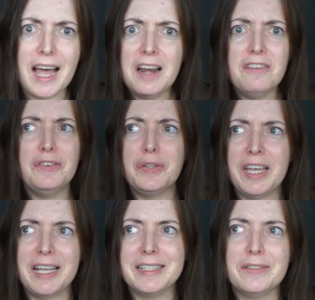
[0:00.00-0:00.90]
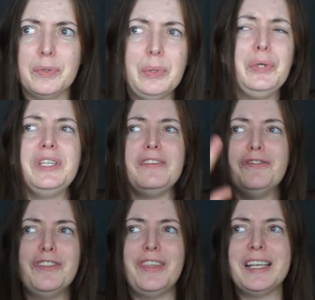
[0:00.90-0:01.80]
colourful things of all the
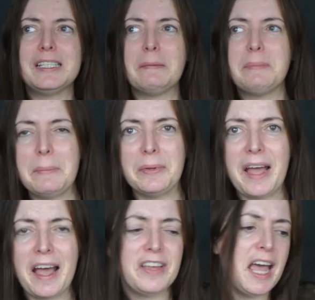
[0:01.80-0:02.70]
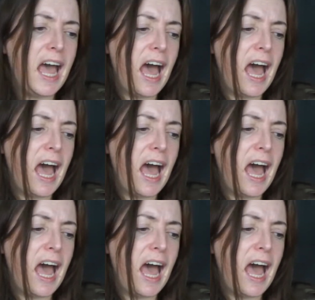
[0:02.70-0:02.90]
different things that people have.